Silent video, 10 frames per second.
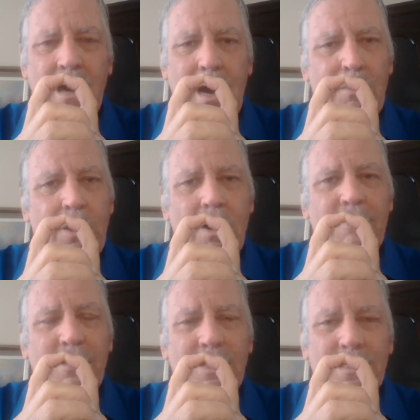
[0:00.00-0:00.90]
I would
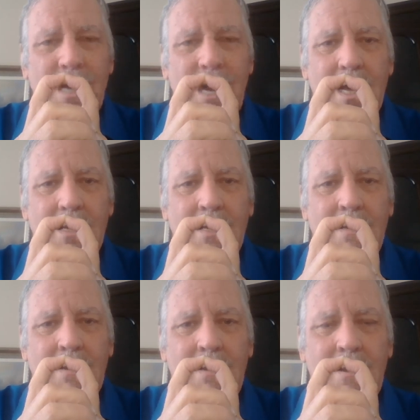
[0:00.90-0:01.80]
offer it is not.
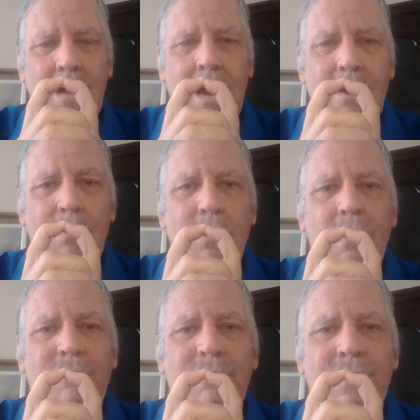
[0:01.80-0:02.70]
I would
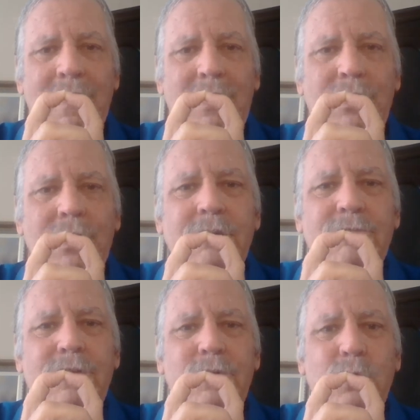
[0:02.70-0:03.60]
offer that each
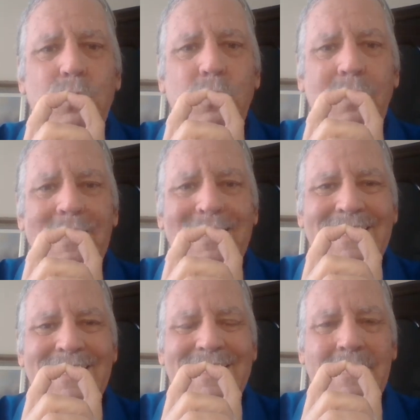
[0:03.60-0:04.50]
individual
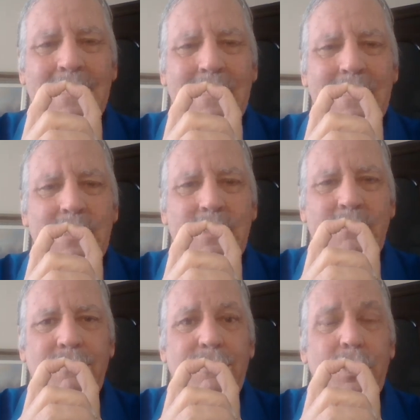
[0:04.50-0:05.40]
is
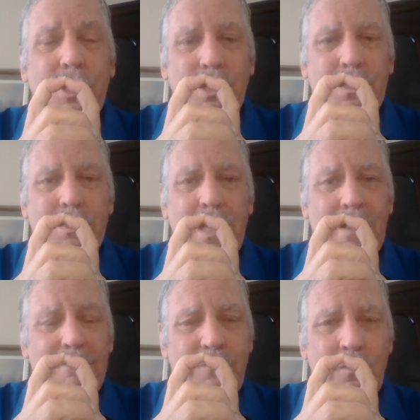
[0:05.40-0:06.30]
first
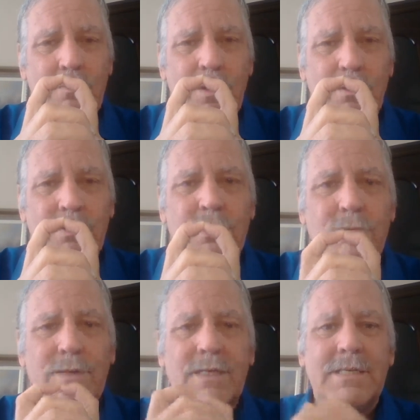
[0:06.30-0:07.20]
and foremost to
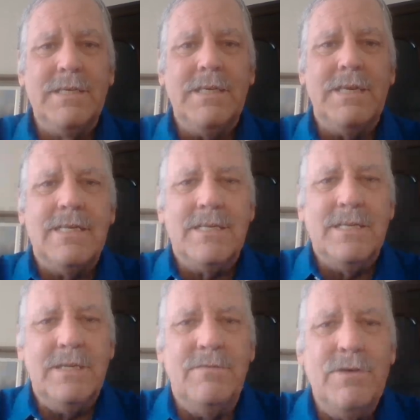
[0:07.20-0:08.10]
be seen as
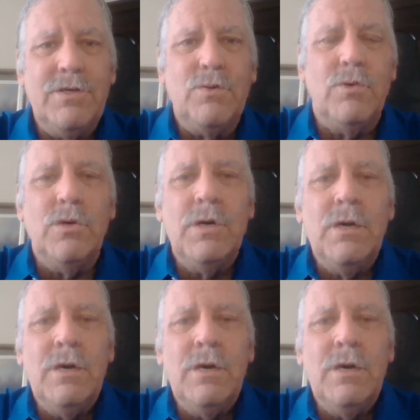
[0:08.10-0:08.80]
an individual